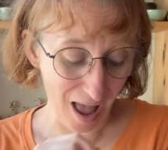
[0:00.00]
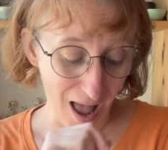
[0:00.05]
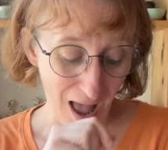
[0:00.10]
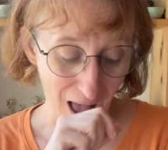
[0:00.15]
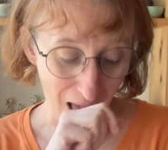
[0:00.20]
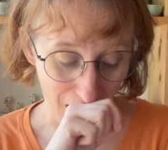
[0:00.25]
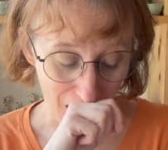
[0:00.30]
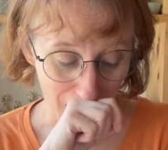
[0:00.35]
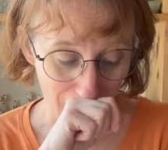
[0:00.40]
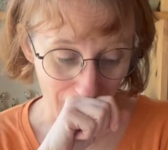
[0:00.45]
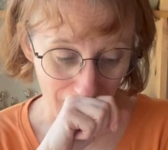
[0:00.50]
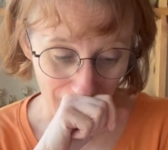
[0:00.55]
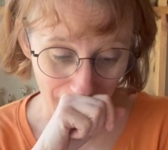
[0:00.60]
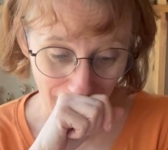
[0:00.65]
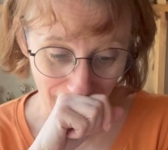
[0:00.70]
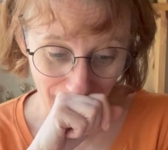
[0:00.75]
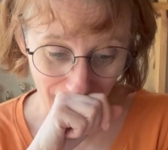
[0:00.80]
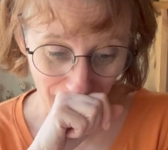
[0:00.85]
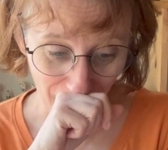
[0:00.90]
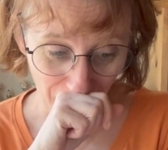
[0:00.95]
I
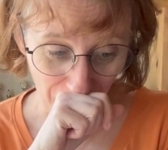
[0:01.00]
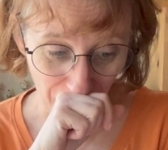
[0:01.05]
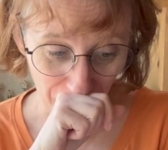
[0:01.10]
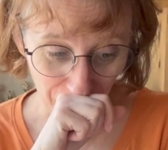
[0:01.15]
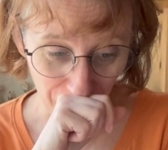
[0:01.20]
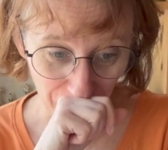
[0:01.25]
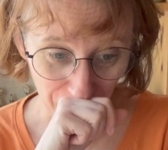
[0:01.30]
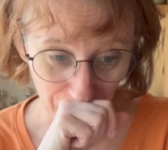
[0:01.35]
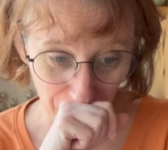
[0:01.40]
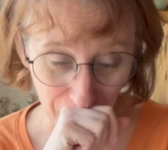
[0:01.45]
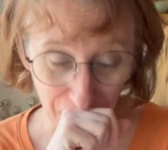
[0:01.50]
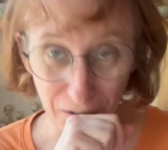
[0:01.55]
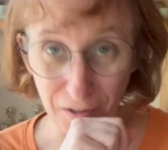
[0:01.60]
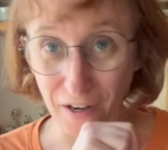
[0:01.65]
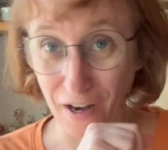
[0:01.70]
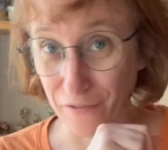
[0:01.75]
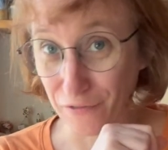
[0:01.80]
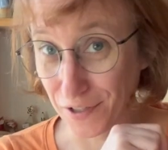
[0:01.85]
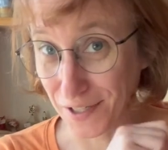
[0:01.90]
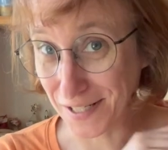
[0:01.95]
have
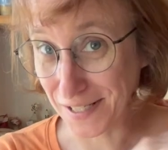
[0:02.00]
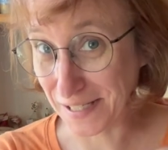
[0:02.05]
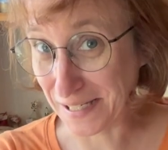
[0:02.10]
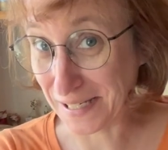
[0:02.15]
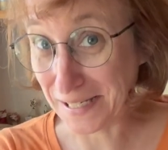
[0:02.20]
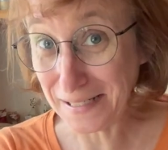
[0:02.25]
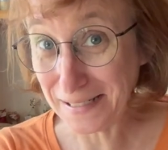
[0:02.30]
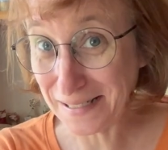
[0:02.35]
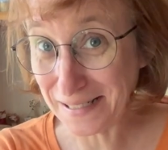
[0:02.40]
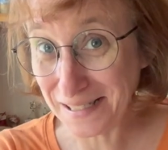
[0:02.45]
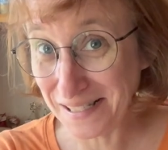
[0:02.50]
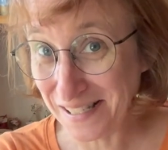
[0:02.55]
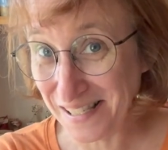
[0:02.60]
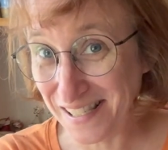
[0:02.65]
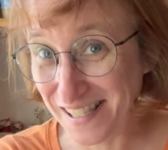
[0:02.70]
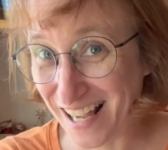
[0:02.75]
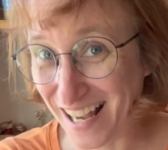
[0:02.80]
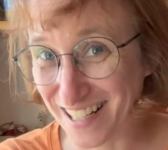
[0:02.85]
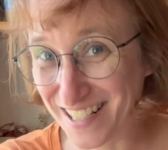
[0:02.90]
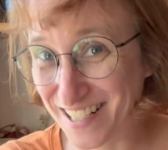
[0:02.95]
never seen
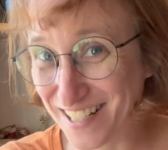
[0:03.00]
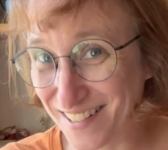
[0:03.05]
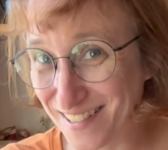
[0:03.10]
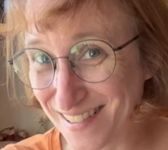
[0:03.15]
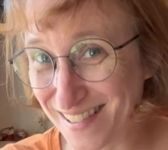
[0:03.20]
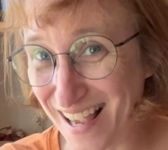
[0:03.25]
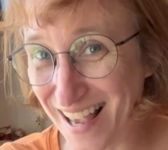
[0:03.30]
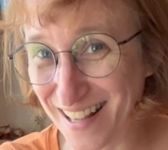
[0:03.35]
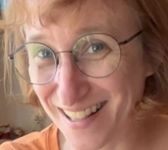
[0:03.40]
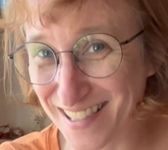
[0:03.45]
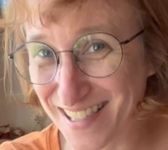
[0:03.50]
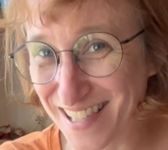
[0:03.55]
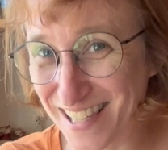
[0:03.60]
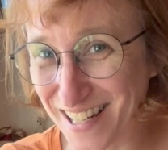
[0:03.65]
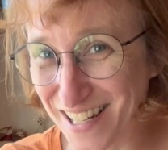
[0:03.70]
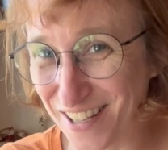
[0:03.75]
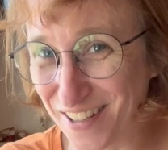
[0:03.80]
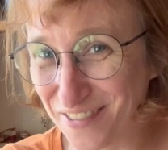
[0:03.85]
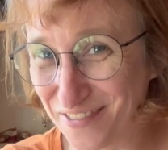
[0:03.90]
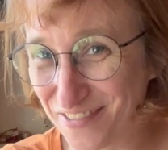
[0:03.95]
such a
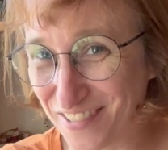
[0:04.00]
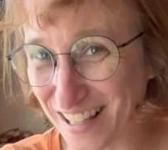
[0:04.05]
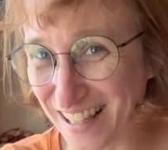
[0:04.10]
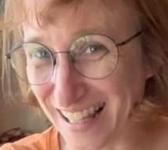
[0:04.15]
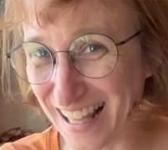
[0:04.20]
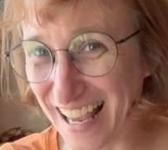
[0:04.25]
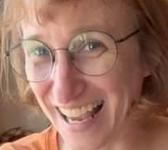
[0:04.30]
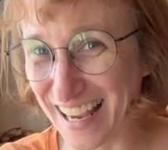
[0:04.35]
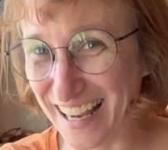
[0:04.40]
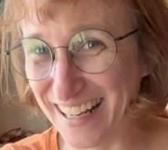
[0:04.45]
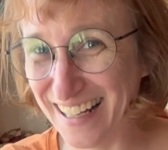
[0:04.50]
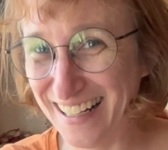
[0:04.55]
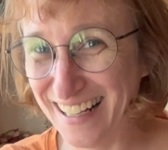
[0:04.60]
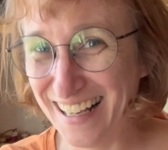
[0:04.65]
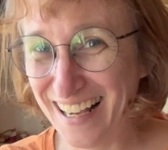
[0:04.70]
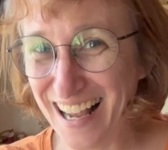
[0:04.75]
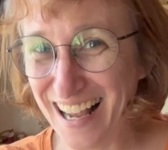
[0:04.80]
sensitive clay.